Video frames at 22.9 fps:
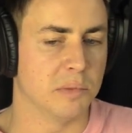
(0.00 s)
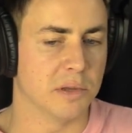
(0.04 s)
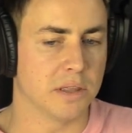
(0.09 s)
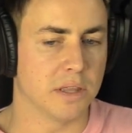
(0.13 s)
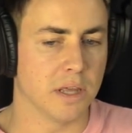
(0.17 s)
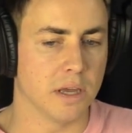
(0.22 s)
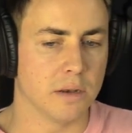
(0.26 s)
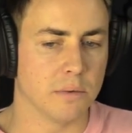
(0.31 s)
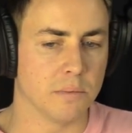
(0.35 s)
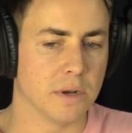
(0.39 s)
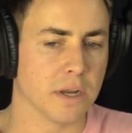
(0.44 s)

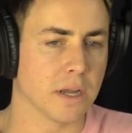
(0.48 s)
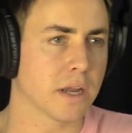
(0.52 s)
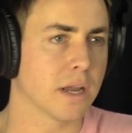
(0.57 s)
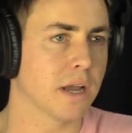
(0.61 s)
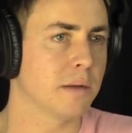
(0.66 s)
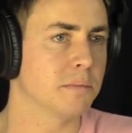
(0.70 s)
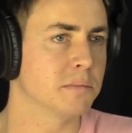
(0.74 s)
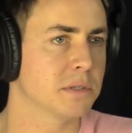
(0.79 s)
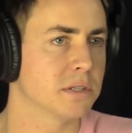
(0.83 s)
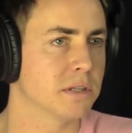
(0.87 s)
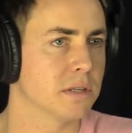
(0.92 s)
but then when it
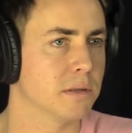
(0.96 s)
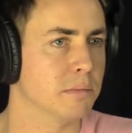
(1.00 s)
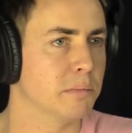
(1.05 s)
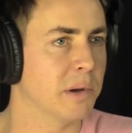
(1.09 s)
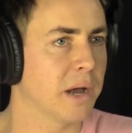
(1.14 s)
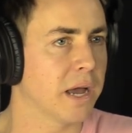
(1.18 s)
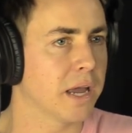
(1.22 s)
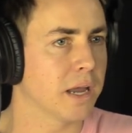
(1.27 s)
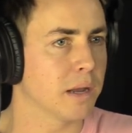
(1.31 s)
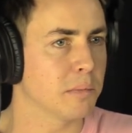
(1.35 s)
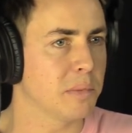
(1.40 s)
comes to the
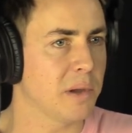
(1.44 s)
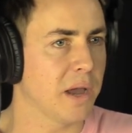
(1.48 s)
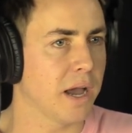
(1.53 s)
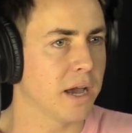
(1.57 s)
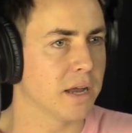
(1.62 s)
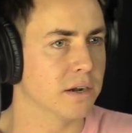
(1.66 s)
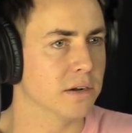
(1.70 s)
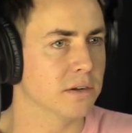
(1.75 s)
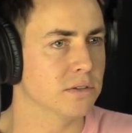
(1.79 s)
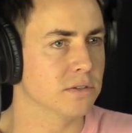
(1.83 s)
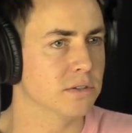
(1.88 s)
buying
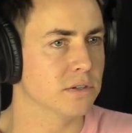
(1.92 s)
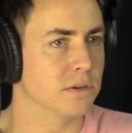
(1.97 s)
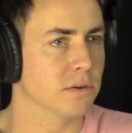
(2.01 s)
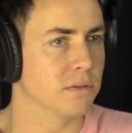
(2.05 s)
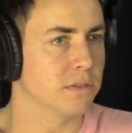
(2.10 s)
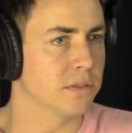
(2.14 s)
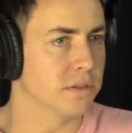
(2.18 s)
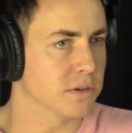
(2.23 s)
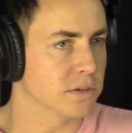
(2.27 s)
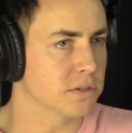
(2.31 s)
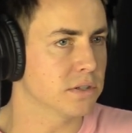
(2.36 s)
patterns, you know,
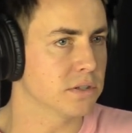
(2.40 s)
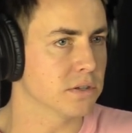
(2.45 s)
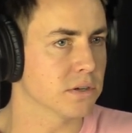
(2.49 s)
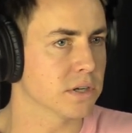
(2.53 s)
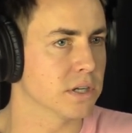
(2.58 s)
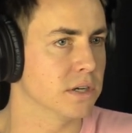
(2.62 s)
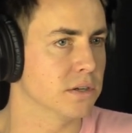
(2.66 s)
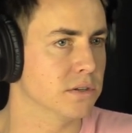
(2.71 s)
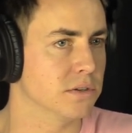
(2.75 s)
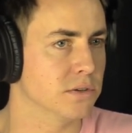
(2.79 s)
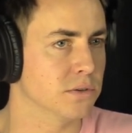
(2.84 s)
they're still
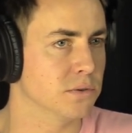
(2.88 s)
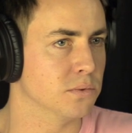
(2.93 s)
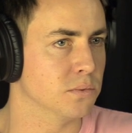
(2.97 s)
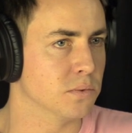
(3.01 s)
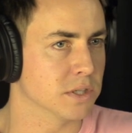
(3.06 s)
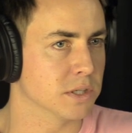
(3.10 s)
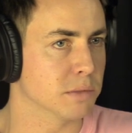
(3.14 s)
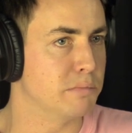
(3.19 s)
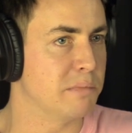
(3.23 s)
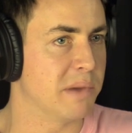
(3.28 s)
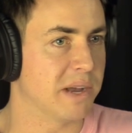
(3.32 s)
going to do
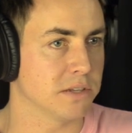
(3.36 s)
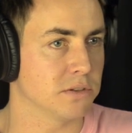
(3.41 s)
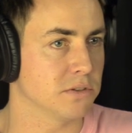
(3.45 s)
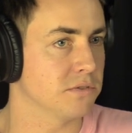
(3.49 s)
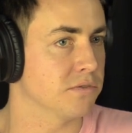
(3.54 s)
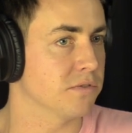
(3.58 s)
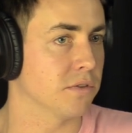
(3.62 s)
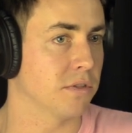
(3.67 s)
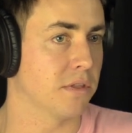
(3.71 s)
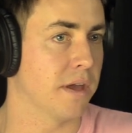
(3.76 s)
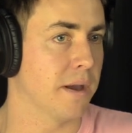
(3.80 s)
what's
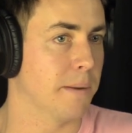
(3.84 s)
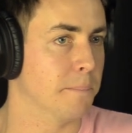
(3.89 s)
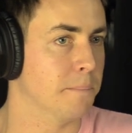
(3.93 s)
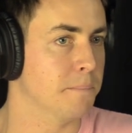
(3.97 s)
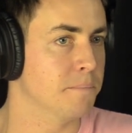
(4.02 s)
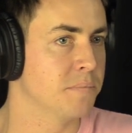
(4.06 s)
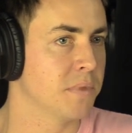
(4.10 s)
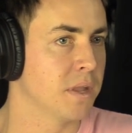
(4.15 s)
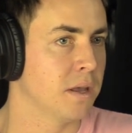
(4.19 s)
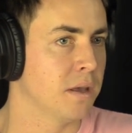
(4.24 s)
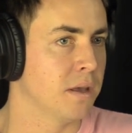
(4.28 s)
best for
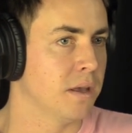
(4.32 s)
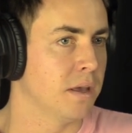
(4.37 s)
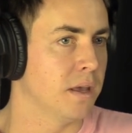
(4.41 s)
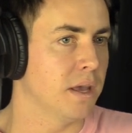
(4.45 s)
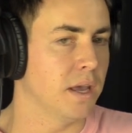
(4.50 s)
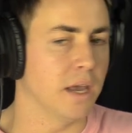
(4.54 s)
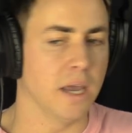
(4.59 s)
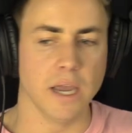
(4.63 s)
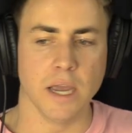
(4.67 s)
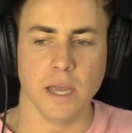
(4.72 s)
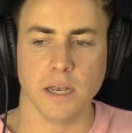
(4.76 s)
them. Yeah.
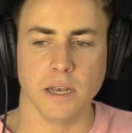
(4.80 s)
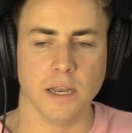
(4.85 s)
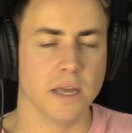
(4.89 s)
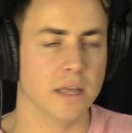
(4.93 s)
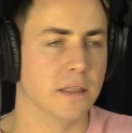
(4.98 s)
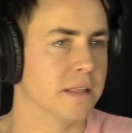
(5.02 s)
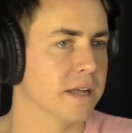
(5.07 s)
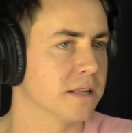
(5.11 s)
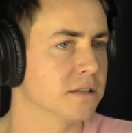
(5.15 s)
And